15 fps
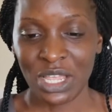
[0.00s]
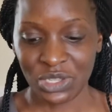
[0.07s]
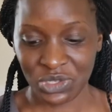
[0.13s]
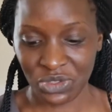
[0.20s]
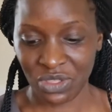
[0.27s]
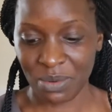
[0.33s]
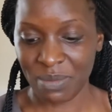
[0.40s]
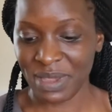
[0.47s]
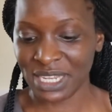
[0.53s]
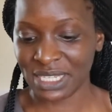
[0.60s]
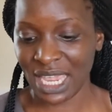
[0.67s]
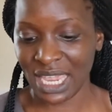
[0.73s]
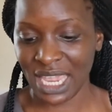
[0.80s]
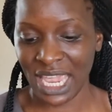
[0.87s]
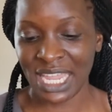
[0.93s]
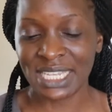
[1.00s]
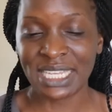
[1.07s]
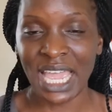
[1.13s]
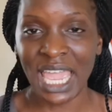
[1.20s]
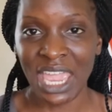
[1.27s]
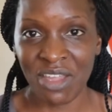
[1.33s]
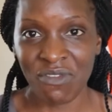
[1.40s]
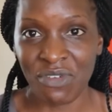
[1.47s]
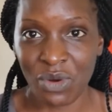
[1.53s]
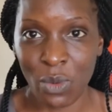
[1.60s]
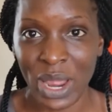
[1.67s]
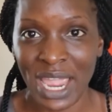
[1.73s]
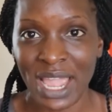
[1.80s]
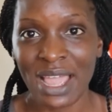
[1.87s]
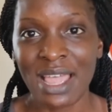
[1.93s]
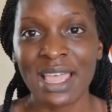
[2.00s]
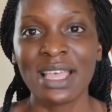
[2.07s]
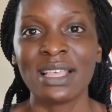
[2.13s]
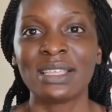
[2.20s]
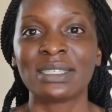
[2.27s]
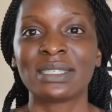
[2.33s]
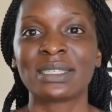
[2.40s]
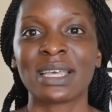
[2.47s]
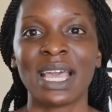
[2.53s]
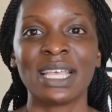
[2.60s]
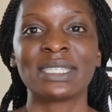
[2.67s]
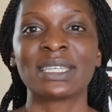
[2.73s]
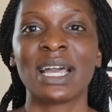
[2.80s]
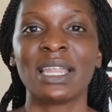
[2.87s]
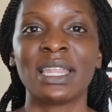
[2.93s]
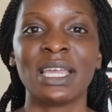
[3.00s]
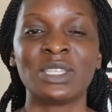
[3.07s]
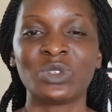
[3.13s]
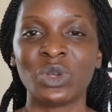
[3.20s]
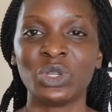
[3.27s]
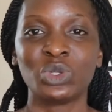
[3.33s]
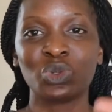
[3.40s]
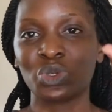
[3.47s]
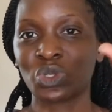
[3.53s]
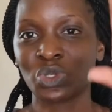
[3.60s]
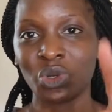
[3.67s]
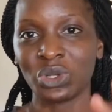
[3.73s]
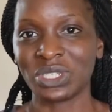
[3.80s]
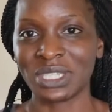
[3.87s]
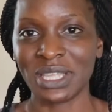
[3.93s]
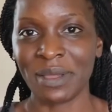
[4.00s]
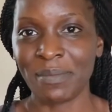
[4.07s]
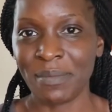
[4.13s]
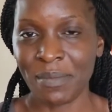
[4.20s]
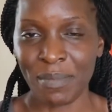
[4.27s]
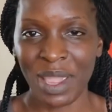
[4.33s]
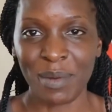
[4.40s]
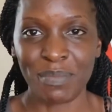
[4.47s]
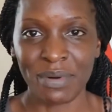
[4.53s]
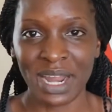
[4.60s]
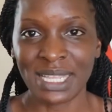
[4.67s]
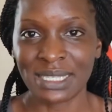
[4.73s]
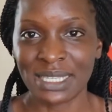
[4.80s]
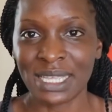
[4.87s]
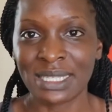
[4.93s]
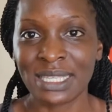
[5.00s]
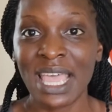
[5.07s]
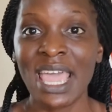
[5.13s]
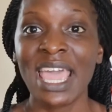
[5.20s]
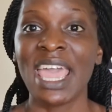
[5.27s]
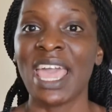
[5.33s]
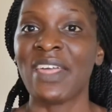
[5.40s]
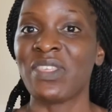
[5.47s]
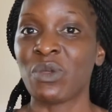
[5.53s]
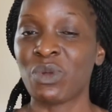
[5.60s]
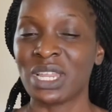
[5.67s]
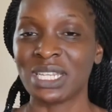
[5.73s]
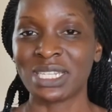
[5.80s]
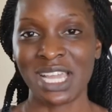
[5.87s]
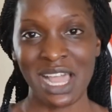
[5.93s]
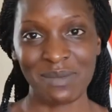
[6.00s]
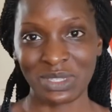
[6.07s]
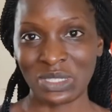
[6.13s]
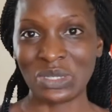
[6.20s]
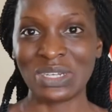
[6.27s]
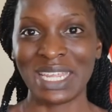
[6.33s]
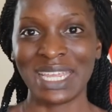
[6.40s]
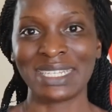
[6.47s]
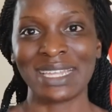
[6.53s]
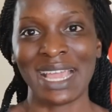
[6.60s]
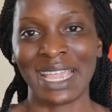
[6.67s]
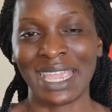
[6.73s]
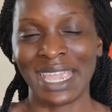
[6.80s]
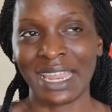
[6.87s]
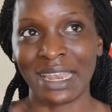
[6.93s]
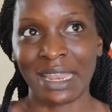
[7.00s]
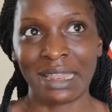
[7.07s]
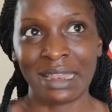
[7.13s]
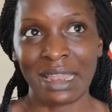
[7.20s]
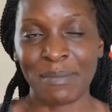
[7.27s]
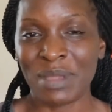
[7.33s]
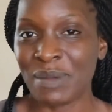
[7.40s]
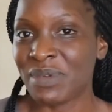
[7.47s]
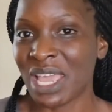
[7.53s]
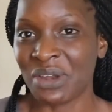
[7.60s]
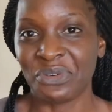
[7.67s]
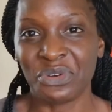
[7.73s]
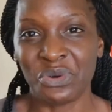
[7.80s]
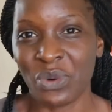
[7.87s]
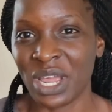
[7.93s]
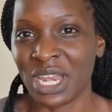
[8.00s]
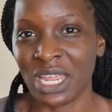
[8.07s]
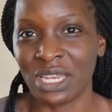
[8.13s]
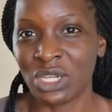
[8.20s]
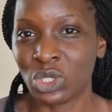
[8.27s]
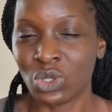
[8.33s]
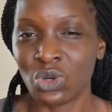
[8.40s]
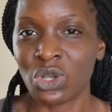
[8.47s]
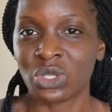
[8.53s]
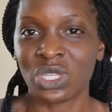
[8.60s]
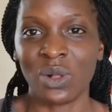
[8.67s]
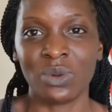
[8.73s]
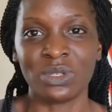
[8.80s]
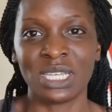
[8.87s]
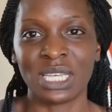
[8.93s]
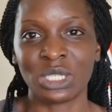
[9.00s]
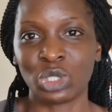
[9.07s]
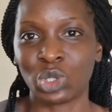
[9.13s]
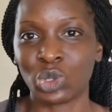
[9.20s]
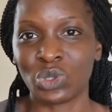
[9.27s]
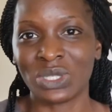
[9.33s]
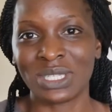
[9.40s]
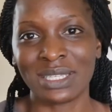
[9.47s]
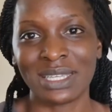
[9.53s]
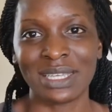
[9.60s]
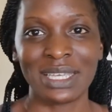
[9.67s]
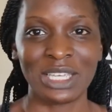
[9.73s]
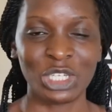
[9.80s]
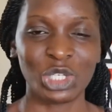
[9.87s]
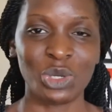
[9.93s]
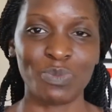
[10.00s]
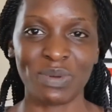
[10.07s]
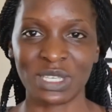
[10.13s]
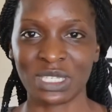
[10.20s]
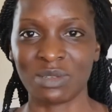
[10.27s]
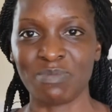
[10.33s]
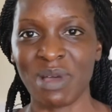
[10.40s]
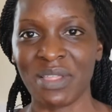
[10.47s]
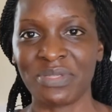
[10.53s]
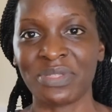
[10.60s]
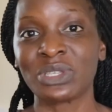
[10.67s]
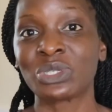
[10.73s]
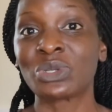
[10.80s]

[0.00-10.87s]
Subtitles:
So the moment I enter everywhere, Skyscanner is going to sort them by prices. And then when it comes to dates, again, maybe I don't know when I need to go, so I will just choose cheapest month.